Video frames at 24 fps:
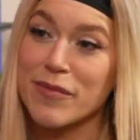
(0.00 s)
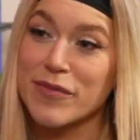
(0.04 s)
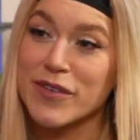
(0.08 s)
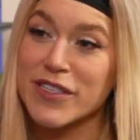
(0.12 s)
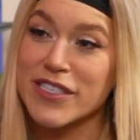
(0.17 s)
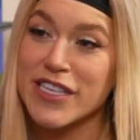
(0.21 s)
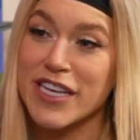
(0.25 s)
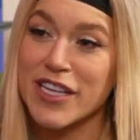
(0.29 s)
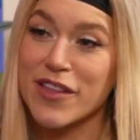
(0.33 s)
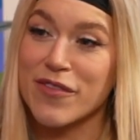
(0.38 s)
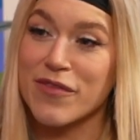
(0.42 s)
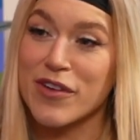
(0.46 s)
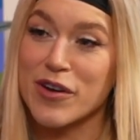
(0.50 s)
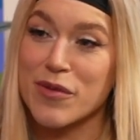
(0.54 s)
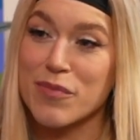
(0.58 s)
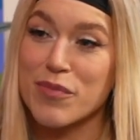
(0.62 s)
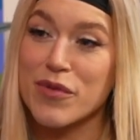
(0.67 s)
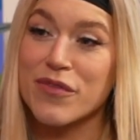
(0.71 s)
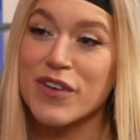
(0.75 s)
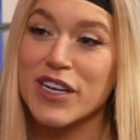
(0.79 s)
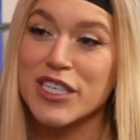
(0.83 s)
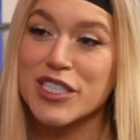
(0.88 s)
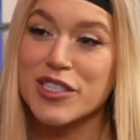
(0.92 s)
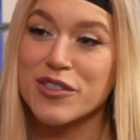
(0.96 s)
Yeah, it's like a very
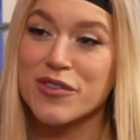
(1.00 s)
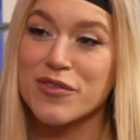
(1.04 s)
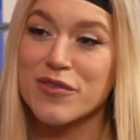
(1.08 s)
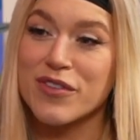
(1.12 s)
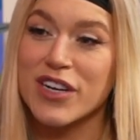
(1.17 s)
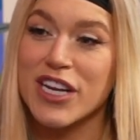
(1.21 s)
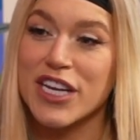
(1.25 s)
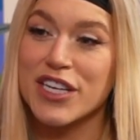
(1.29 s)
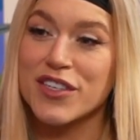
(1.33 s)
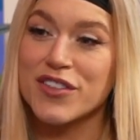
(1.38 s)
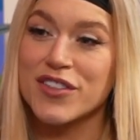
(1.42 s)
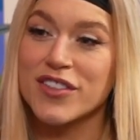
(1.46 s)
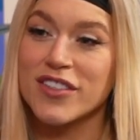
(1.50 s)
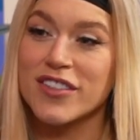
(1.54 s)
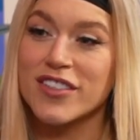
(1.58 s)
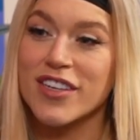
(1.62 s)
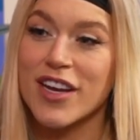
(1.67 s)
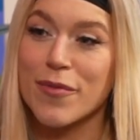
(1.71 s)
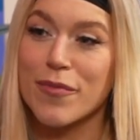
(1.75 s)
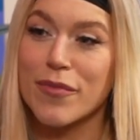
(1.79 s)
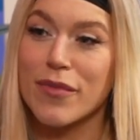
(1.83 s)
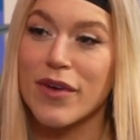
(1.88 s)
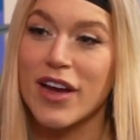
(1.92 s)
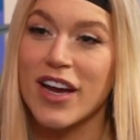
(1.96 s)
professional
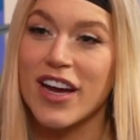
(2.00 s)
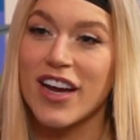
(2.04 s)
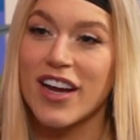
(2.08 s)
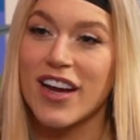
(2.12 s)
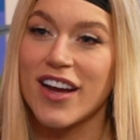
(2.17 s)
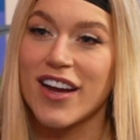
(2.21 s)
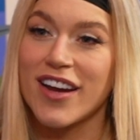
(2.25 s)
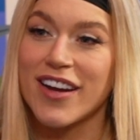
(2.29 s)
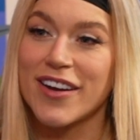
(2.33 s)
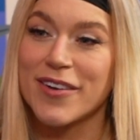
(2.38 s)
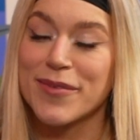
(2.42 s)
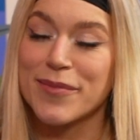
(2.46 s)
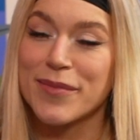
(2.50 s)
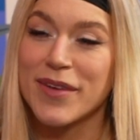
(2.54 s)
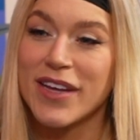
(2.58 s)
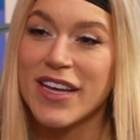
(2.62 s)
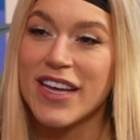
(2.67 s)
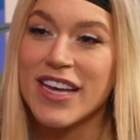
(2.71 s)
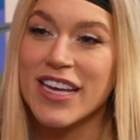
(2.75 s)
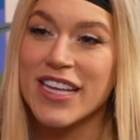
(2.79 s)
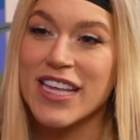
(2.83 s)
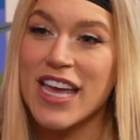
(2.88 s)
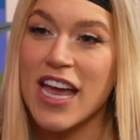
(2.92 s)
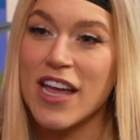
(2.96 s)
relationship. But
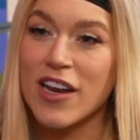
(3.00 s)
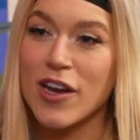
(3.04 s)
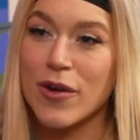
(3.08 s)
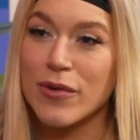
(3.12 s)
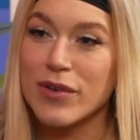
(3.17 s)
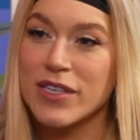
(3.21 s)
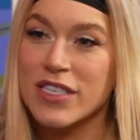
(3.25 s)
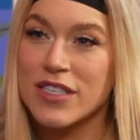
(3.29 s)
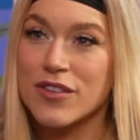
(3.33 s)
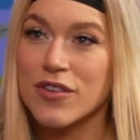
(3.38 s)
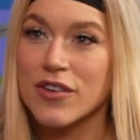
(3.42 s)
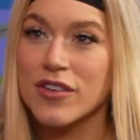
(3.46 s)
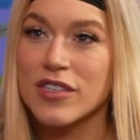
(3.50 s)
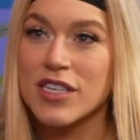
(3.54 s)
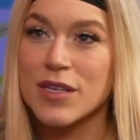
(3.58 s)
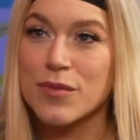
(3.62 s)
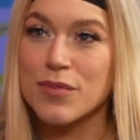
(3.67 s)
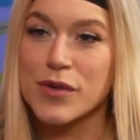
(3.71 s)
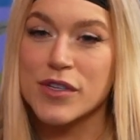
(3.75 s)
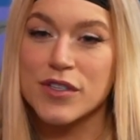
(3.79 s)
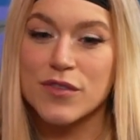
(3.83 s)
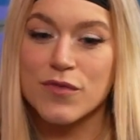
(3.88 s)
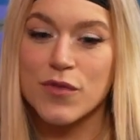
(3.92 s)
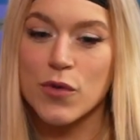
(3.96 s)
yeah, no, he's good. He
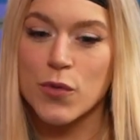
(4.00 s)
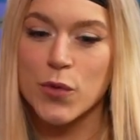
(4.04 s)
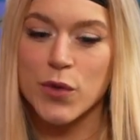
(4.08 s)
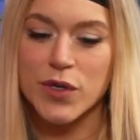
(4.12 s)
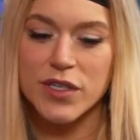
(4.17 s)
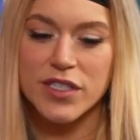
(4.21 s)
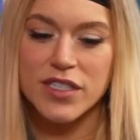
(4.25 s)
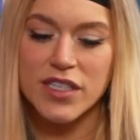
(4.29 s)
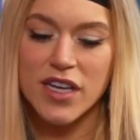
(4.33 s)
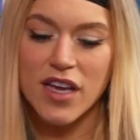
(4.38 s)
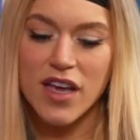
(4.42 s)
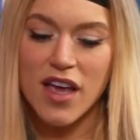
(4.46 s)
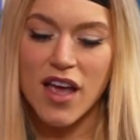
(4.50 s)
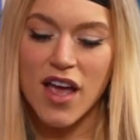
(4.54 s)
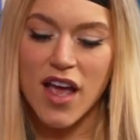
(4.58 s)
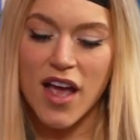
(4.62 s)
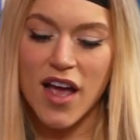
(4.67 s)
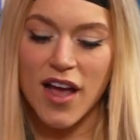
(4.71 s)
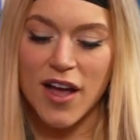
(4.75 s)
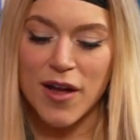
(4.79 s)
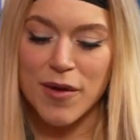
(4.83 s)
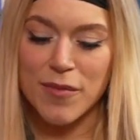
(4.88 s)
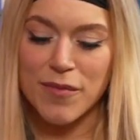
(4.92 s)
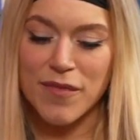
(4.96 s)
puts forward
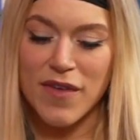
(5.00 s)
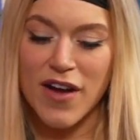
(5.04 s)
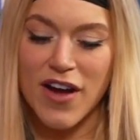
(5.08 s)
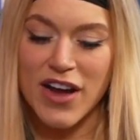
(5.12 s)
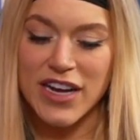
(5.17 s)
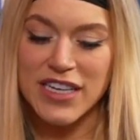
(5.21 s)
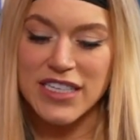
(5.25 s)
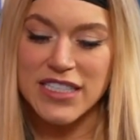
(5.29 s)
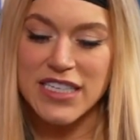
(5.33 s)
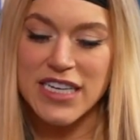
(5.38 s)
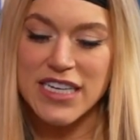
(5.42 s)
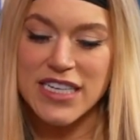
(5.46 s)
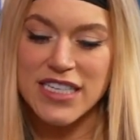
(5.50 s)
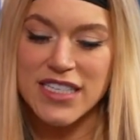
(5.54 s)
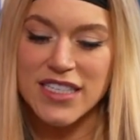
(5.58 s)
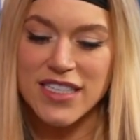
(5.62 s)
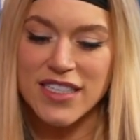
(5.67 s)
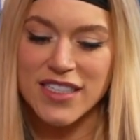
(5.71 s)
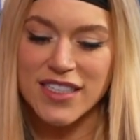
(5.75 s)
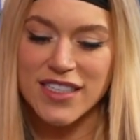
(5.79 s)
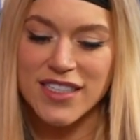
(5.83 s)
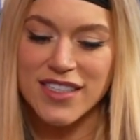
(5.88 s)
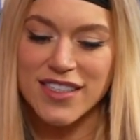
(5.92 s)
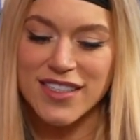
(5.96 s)
ideas
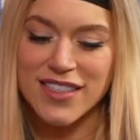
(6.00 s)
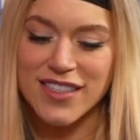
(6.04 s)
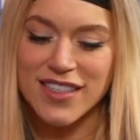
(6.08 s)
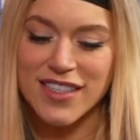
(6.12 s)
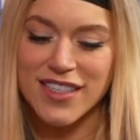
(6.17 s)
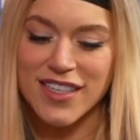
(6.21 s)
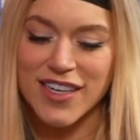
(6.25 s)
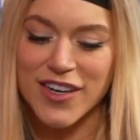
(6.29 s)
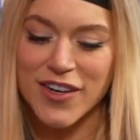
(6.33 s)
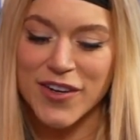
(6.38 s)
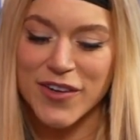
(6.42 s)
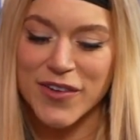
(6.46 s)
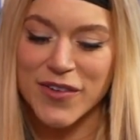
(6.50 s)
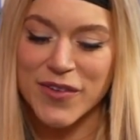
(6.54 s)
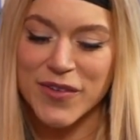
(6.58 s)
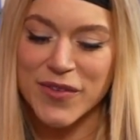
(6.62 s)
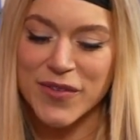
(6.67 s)
and, you know,